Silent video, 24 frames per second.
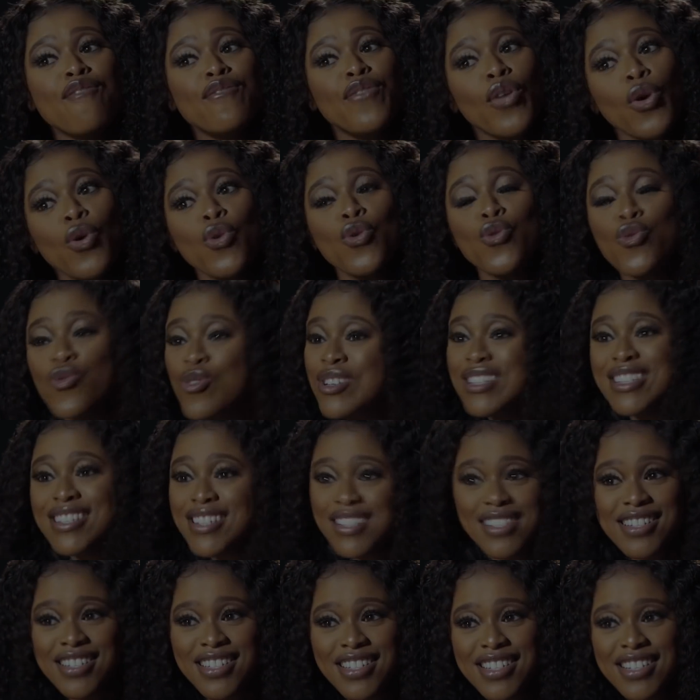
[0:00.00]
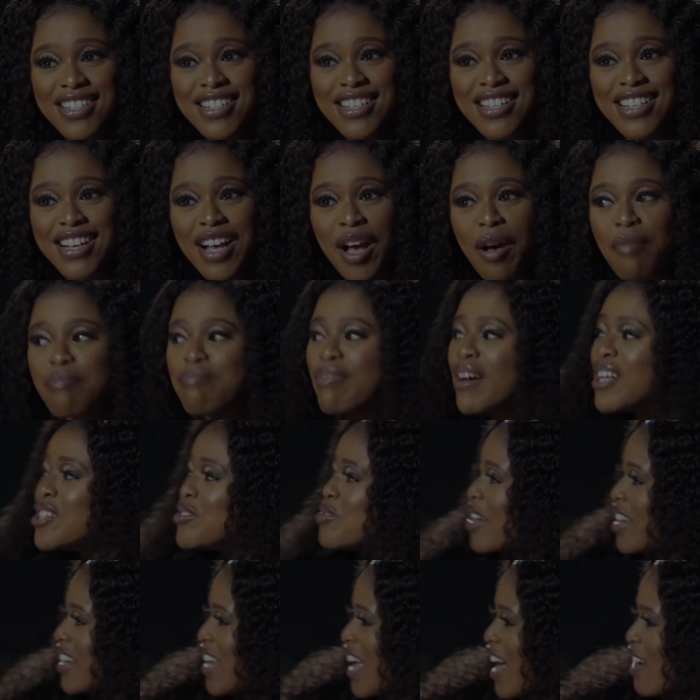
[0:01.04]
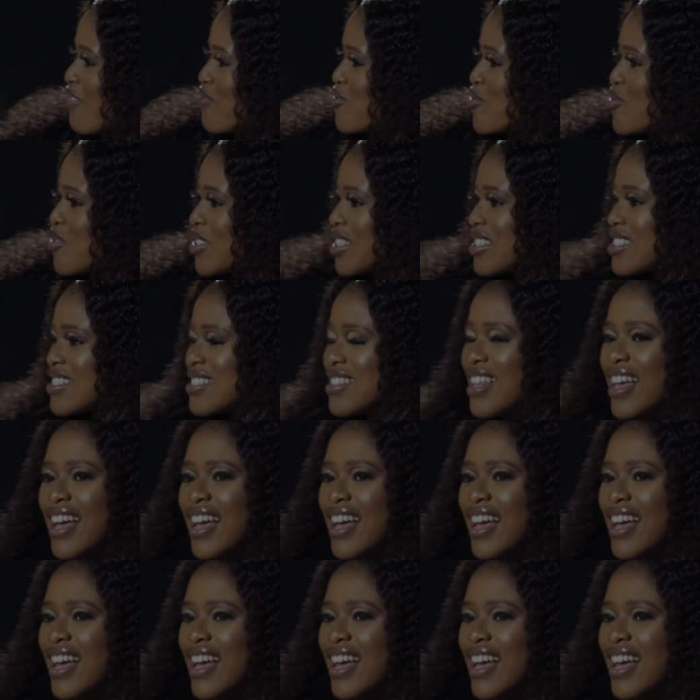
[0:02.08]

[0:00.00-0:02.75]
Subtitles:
food, but you're gonna have noodles